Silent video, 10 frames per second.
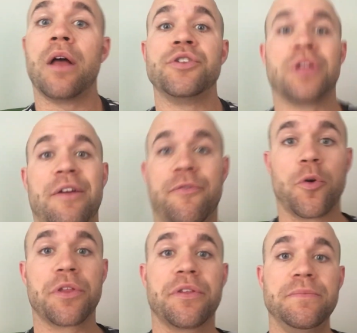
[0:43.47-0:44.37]
July
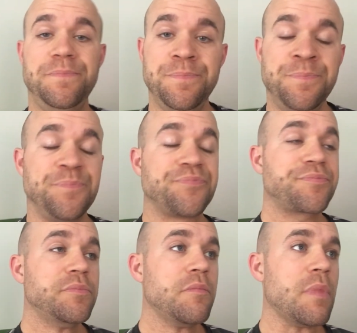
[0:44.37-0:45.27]
4th.
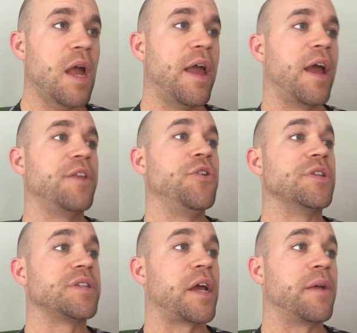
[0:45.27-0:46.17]
And you
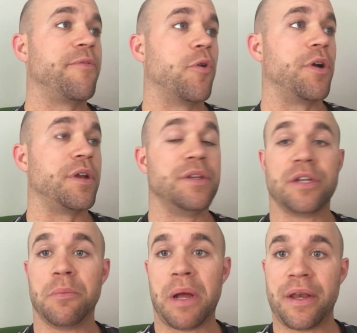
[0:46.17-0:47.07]
can sign up for it
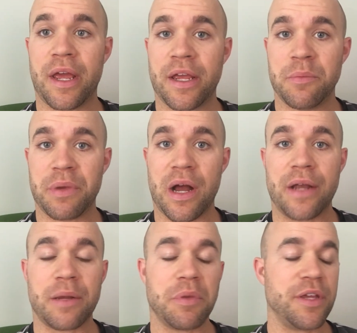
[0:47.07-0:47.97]
until Monday and
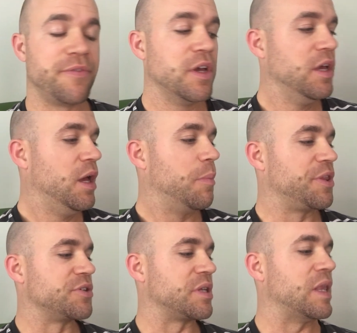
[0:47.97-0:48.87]
beyond, I believe. But
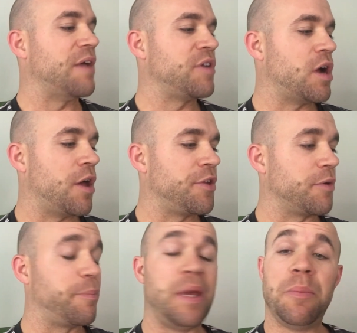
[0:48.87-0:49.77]
there's 11 other
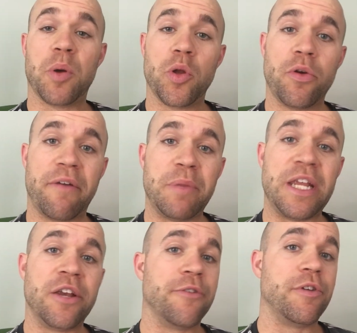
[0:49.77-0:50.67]
people who have been
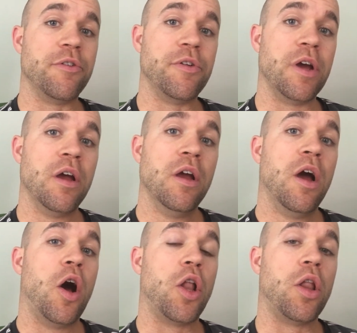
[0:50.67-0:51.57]
interviewed
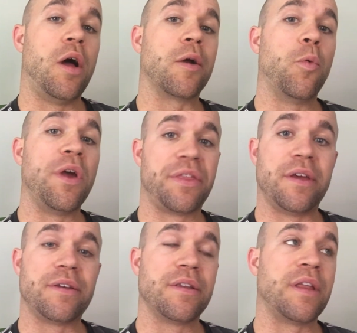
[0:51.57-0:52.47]
along with
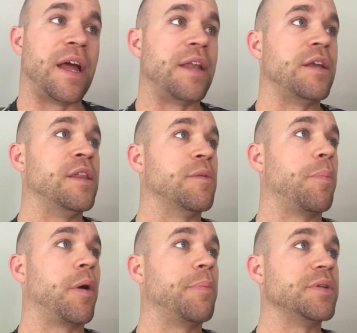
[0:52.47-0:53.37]
it, that in the
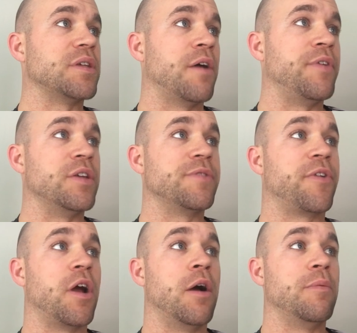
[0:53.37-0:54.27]
purpose of it is
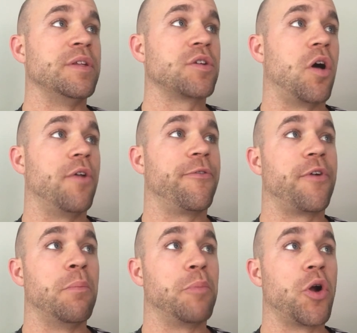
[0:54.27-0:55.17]
from, it's called
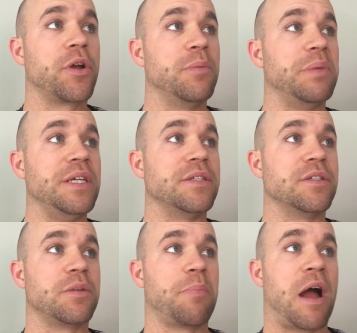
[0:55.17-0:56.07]
From Broken Pieces
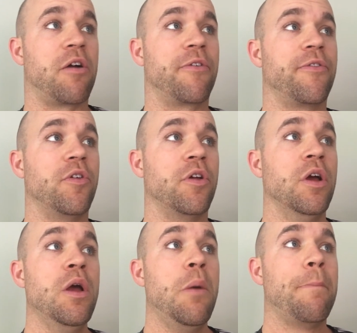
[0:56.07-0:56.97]
to Powerful
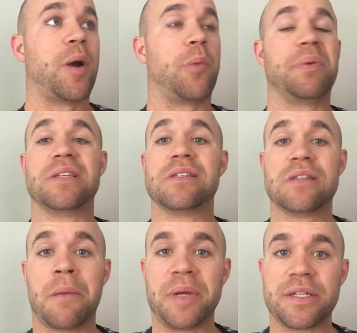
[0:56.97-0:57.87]
Purpose
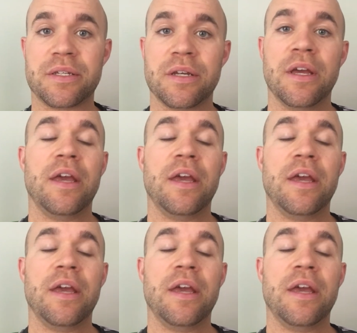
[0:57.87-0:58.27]
Summit.